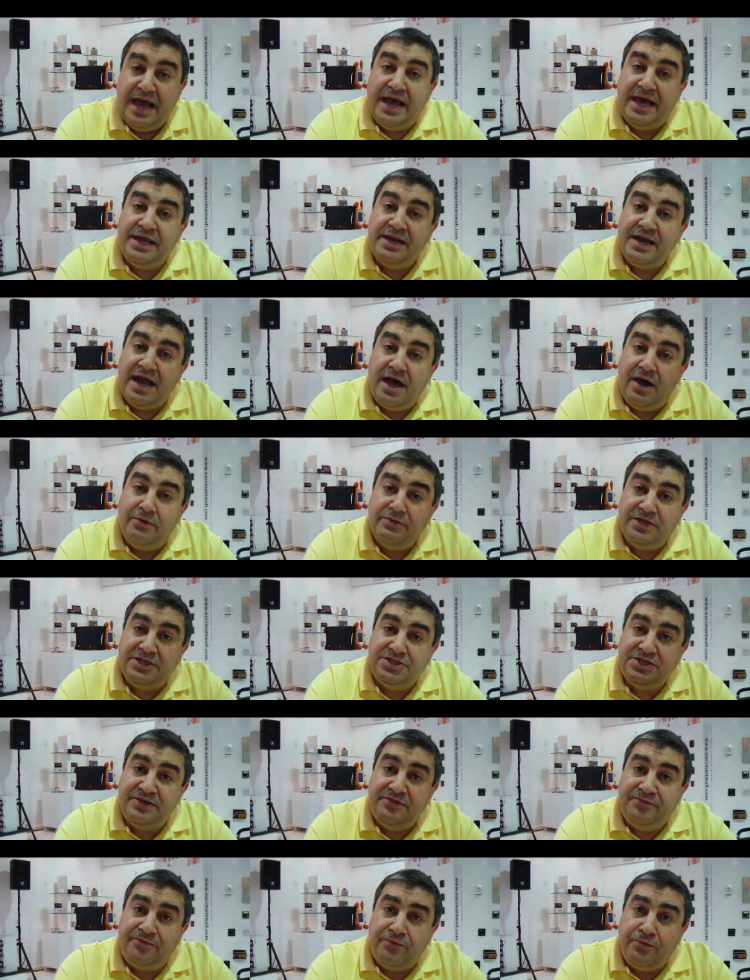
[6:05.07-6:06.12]
and how the
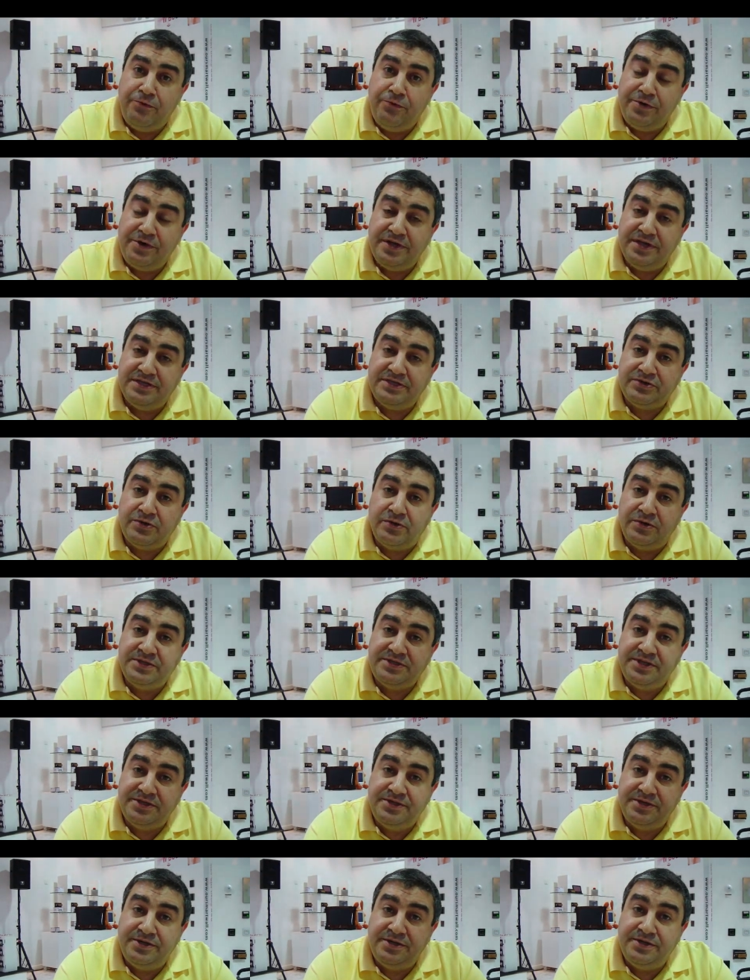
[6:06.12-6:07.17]
G four is
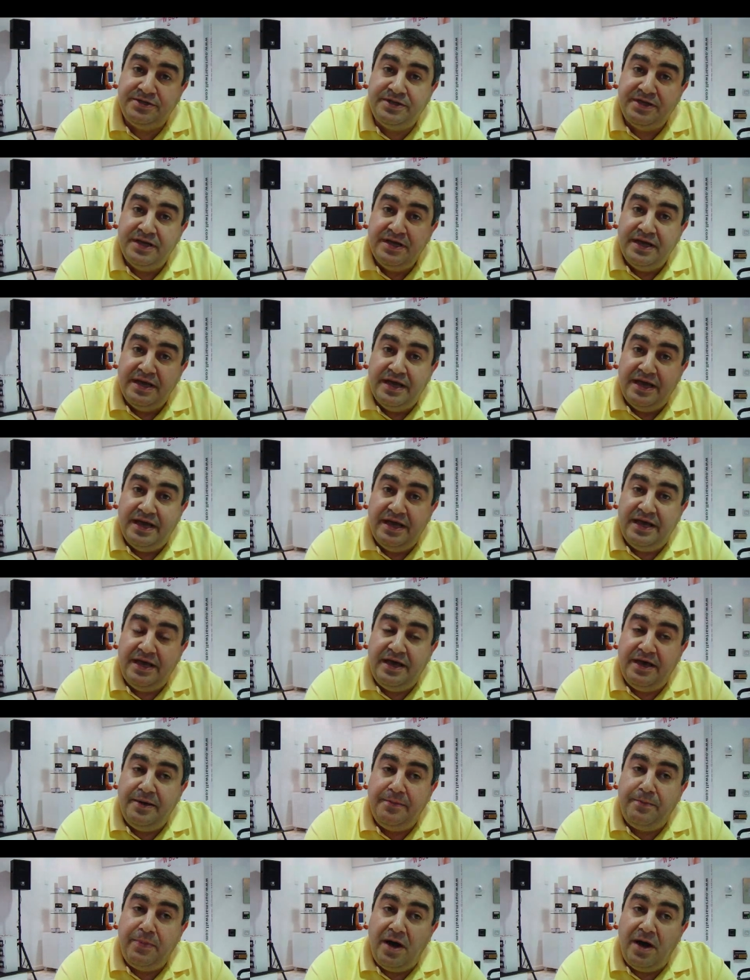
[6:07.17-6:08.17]
considered uh,